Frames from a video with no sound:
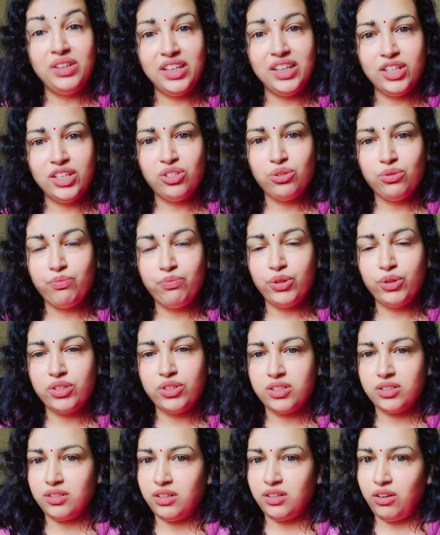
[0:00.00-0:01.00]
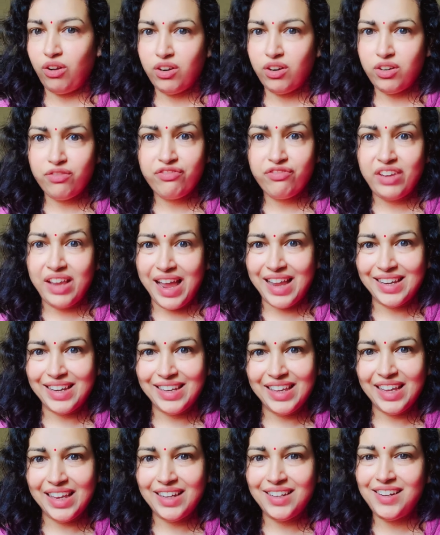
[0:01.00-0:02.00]
need to put a lot of can
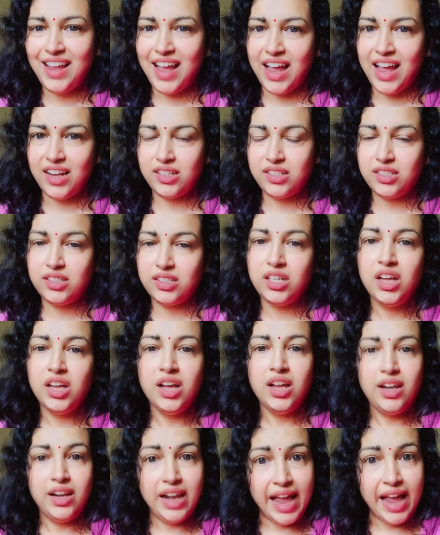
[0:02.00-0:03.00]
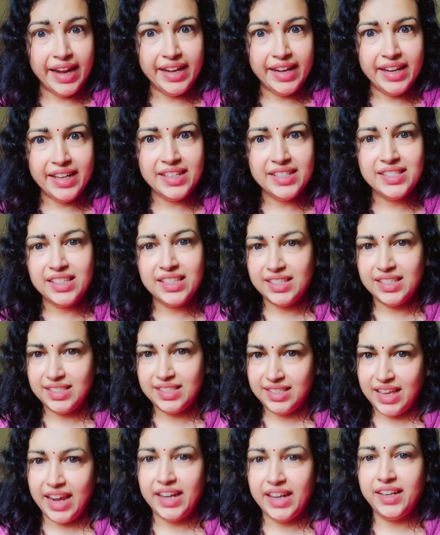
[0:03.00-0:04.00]
and linings
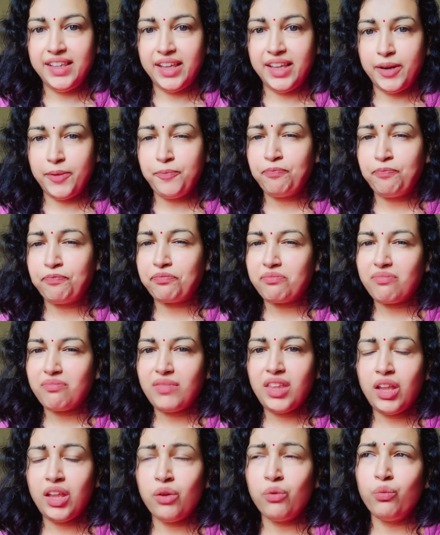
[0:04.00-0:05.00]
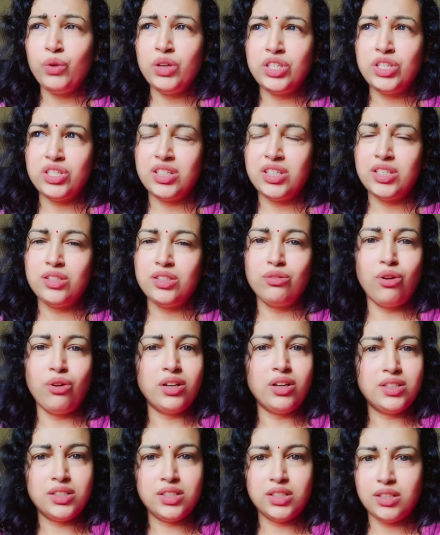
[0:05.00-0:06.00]
inside them, which is
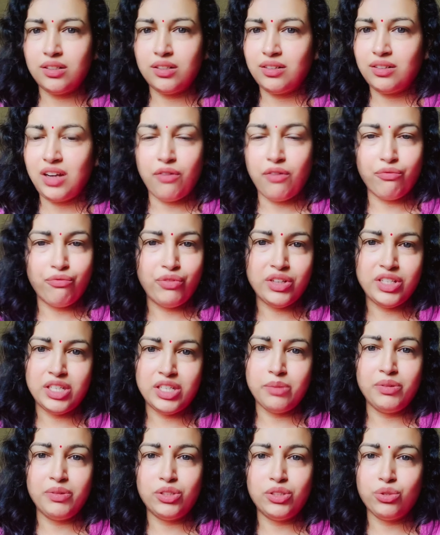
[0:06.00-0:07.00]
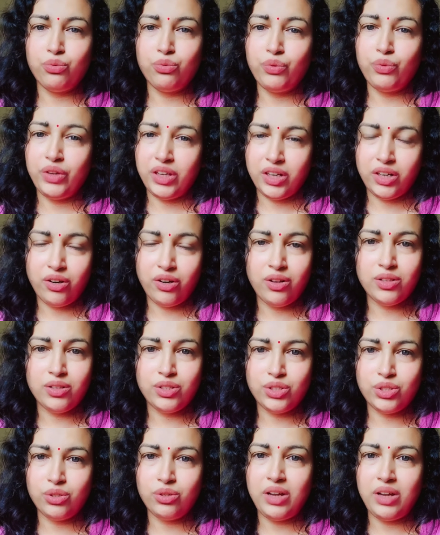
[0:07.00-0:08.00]
not comfortable to wear
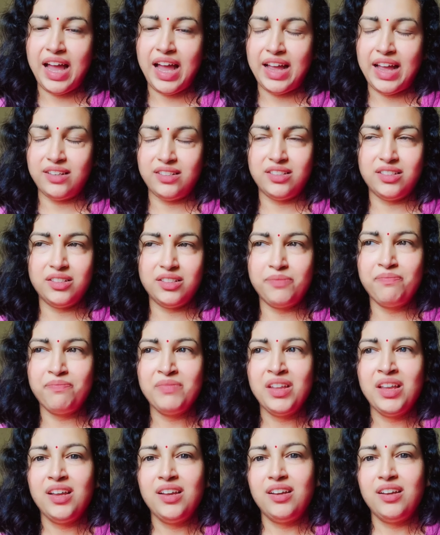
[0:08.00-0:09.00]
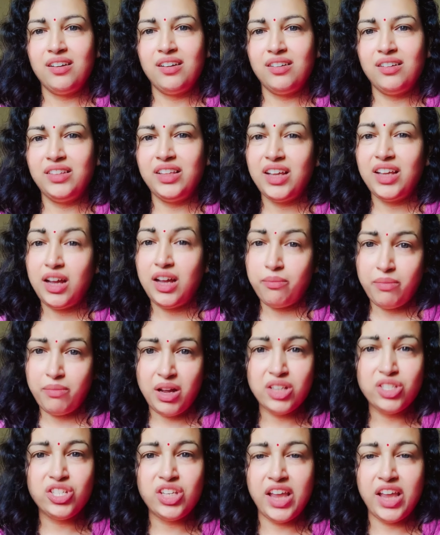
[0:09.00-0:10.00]
also, and they are
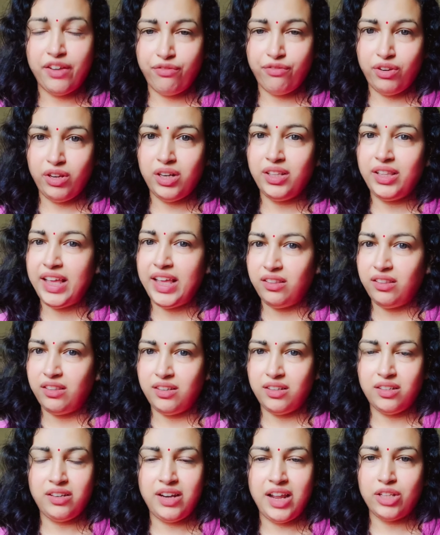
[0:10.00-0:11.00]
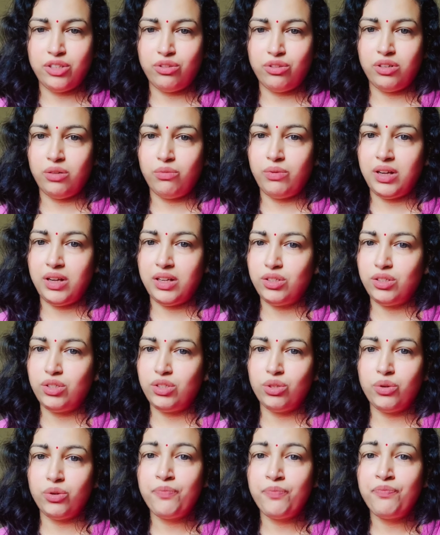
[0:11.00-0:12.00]
much heavier than the natural one.
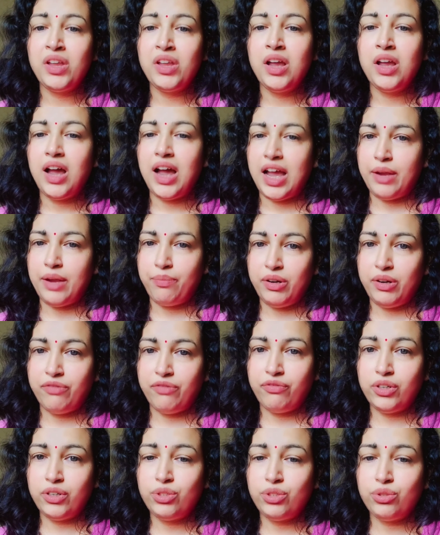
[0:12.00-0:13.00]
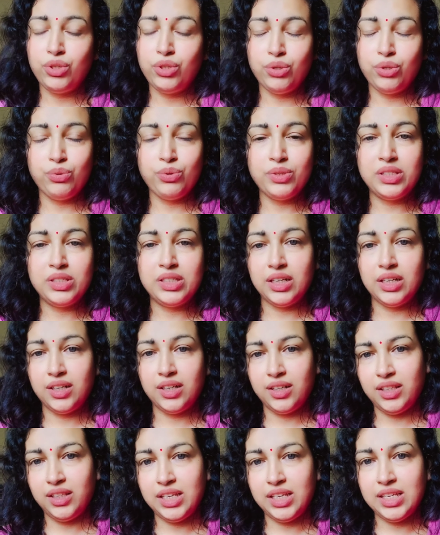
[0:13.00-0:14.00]
So I prefer to use
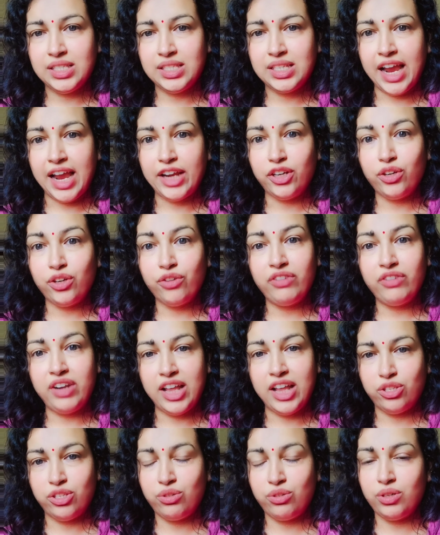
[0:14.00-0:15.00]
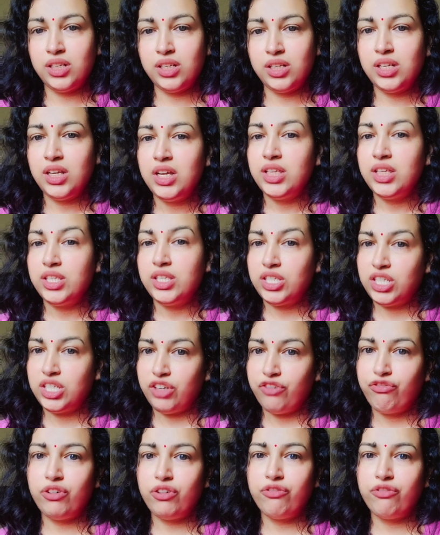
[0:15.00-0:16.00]
these kind of natural
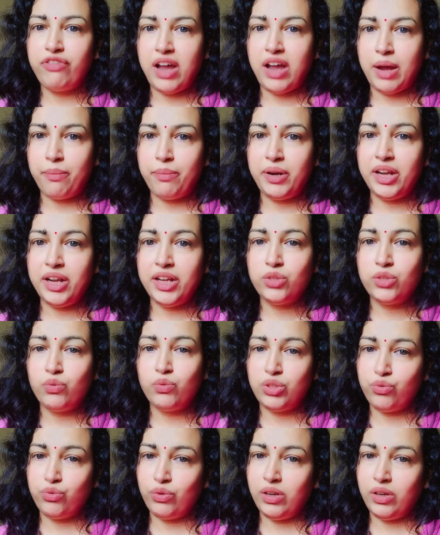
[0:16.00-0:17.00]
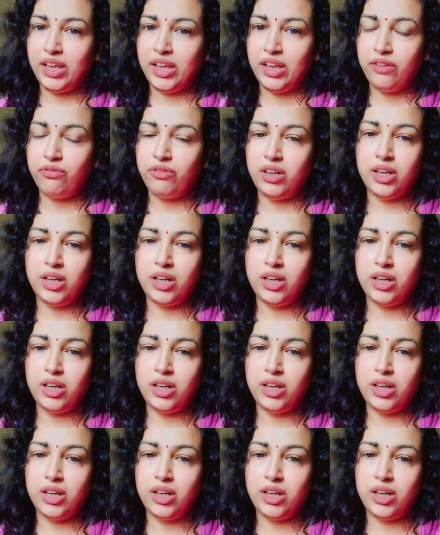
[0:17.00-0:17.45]
stiffer fabrics, which will give